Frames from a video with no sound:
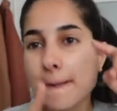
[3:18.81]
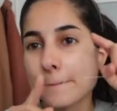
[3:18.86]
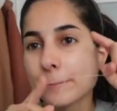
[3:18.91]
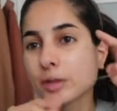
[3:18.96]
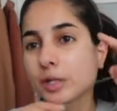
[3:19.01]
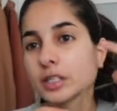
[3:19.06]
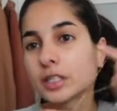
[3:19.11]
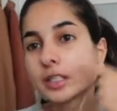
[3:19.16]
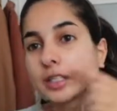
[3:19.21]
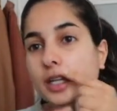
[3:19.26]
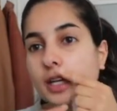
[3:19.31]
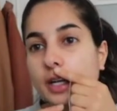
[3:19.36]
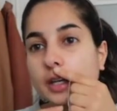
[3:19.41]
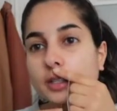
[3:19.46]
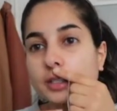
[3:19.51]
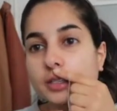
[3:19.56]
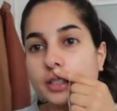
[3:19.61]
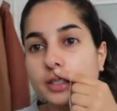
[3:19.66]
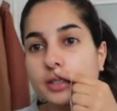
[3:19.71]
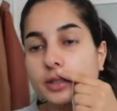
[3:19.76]
Because the
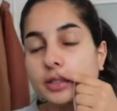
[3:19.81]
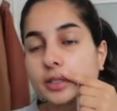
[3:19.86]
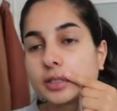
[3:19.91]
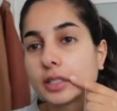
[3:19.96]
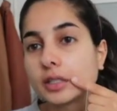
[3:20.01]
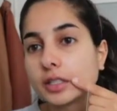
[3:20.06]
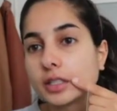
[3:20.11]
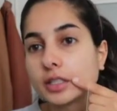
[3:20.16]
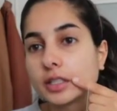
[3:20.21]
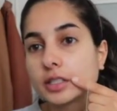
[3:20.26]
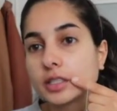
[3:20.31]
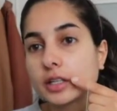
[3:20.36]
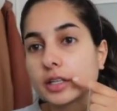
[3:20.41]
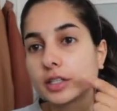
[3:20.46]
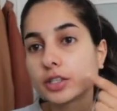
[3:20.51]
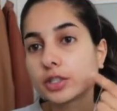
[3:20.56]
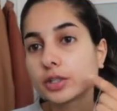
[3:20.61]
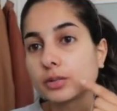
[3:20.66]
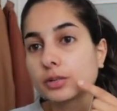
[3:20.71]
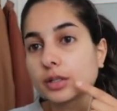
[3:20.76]
hair is going down in this
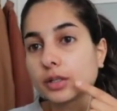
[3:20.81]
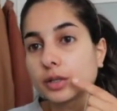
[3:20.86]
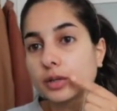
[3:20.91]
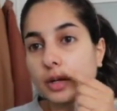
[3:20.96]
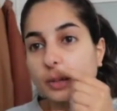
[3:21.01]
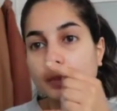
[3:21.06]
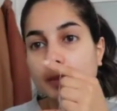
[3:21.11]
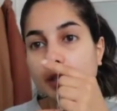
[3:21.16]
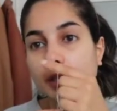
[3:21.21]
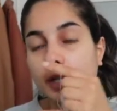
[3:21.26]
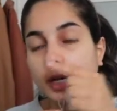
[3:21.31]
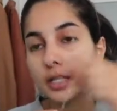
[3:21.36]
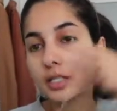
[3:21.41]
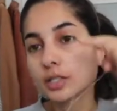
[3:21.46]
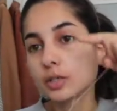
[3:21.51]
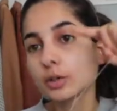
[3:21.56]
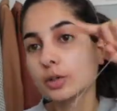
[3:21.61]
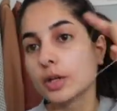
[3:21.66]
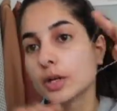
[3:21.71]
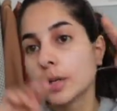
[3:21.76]
direction, you want to go up in
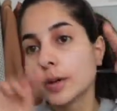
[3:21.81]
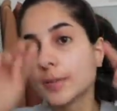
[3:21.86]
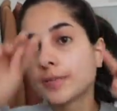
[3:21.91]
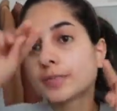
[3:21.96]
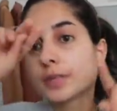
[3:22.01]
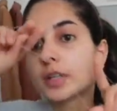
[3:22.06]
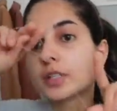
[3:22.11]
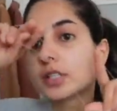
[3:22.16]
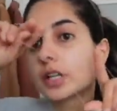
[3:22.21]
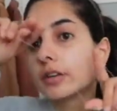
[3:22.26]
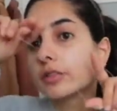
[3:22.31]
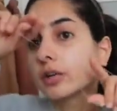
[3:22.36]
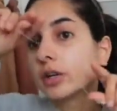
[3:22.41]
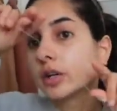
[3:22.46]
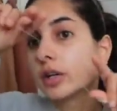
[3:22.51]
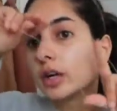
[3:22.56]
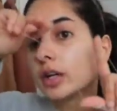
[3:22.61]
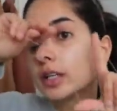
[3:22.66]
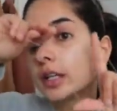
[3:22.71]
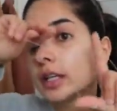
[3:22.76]
that. So instead of
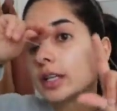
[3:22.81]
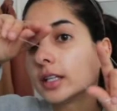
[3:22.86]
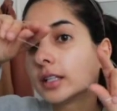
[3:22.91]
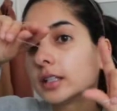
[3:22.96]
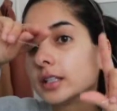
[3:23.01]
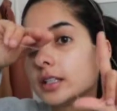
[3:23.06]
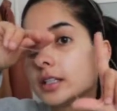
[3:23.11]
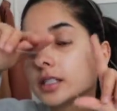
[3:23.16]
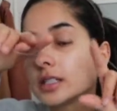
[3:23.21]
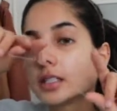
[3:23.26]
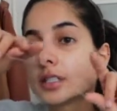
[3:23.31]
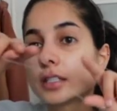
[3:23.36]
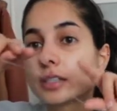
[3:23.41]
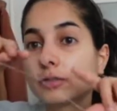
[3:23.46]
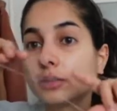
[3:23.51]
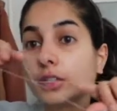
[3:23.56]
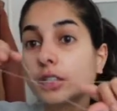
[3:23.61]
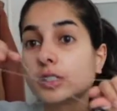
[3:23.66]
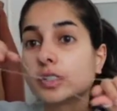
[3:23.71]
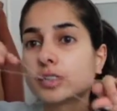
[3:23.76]
going all like this, because
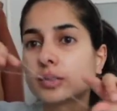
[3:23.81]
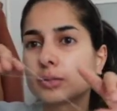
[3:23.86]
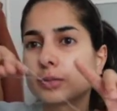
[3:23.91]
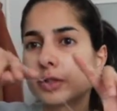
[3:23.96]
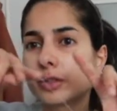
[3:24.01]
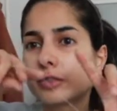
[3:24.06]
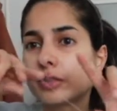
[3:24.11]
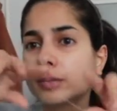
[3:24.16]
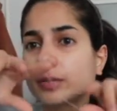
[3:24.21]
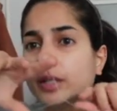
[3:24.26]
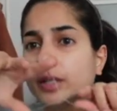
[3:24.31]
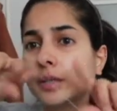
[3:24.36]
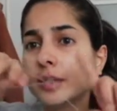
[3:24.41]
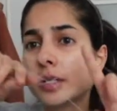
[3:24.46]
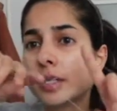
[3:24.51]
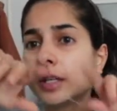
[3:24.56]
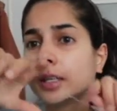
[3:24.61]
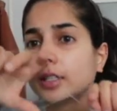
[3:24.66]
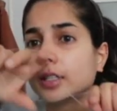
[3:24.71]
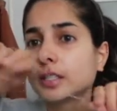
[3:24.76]
it really doesn't work for me,
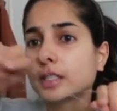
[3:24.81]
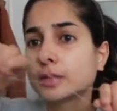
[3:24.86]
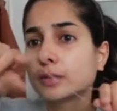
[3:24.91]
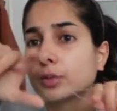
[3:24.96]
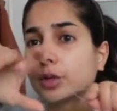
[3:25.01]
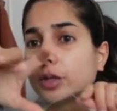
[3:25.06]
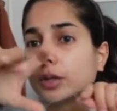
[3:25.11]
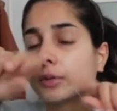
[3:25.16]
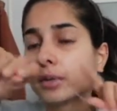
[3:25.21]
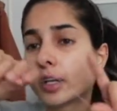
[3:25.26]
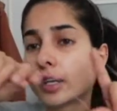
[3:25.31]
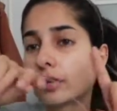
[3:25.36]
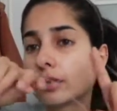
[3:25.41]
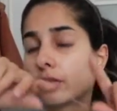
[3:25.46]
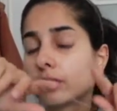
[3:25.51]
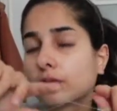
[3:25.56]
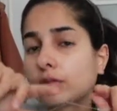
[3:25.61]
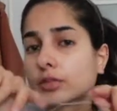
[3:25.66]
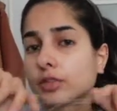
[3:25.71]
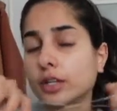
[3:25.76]
this is more
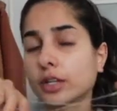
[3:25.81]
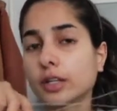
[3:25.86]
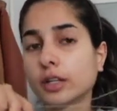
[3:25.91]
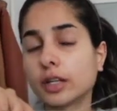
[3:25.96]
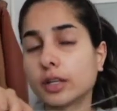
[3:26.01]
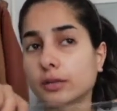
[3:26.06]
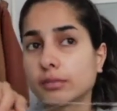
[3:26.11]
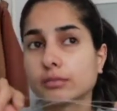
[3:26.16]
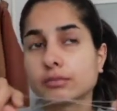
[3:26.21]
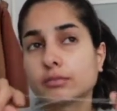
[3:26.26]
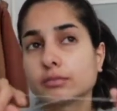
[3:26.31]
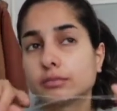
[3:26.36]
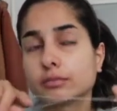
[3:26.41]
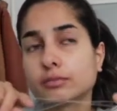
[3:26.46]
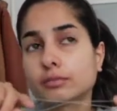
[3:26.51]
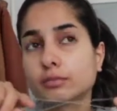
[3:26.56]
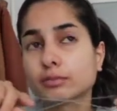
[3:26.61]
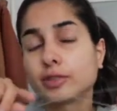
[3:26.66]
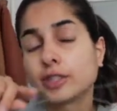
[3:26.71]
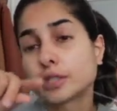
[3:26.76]

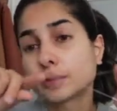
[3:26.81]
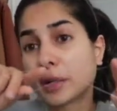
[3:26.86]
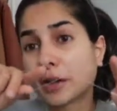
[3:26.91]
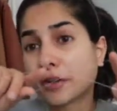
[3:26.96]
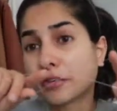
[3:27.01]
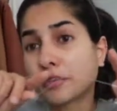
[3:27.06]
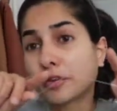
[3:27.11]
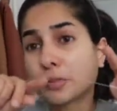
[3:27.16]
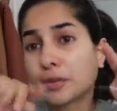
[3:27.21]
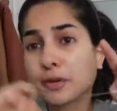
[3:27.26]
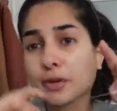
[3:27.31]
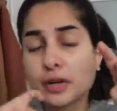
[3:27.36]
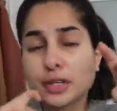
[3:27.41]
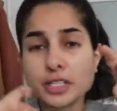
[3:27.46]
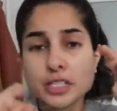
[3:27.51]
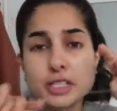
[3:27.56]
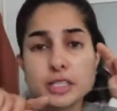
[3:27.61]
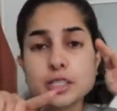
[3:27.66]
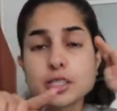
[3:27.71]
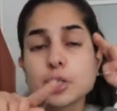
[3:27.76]
works better for me,
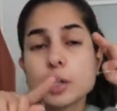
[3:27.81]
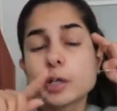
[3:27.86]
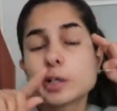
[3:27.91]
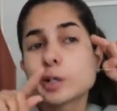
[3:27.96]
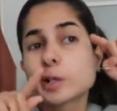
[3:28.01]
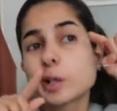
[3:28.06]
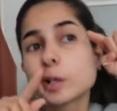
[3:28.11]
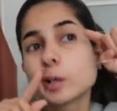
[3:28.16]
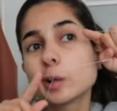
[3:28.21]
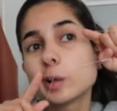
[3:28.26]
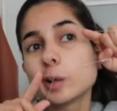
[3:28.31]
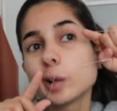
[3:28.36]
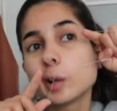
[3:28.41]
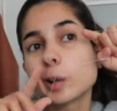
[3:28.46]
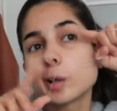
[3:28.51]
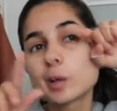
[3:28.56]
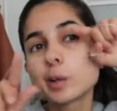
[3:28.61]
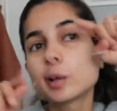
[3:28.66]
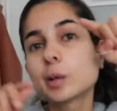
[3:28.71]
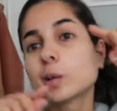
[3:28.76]
honestly. So I just kind of go
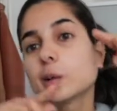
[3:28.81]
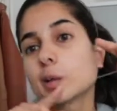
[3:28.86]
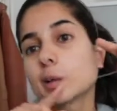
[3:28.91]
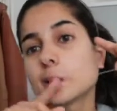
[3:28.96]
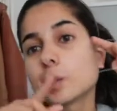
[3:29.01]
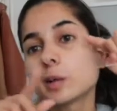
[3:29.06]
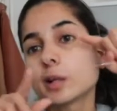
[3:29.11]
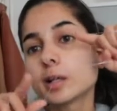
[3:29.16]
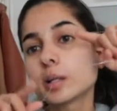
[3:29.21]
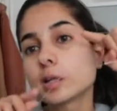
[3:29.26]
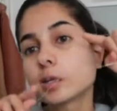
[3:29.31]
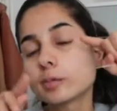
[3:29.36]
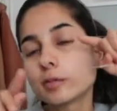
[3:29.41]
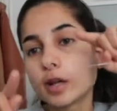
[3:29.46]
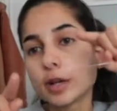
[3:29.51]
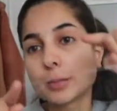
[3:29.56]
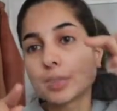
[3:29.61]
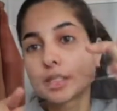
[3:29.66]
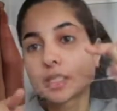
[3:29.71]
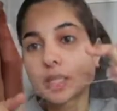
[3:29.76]
like this, if
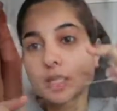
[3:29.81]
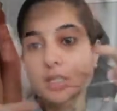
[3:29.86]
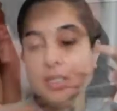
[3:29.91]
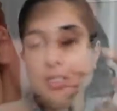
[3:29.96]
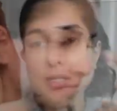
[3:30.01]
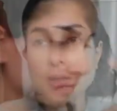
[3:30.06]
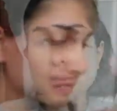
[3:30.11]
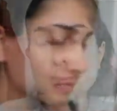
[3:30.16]
that makes sense.